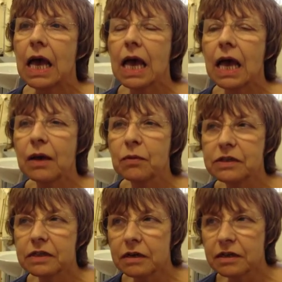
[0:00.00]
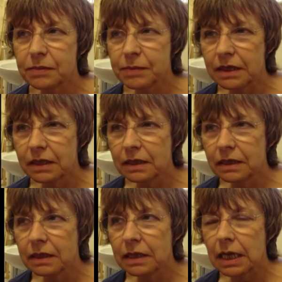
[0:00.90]
I was in
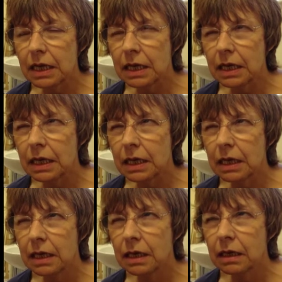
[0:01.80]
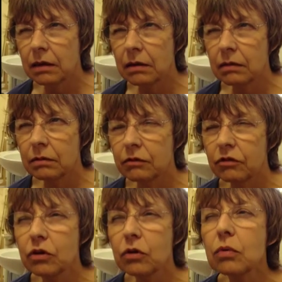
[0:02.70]
hospital
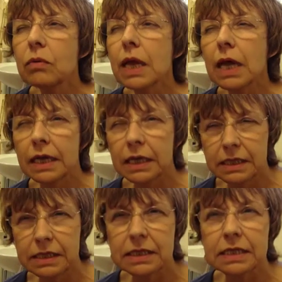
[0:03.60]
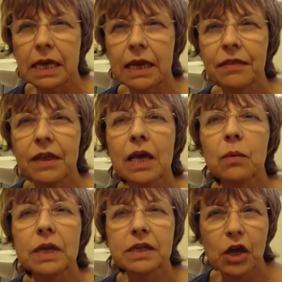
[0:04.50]
2 nights, and then I
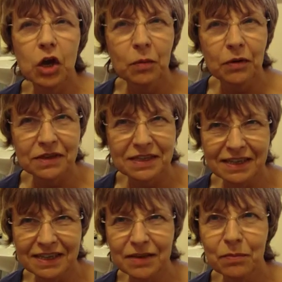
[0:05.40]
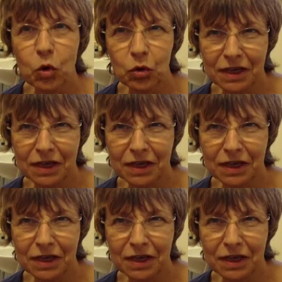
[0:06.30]
went home on the Sunday morning.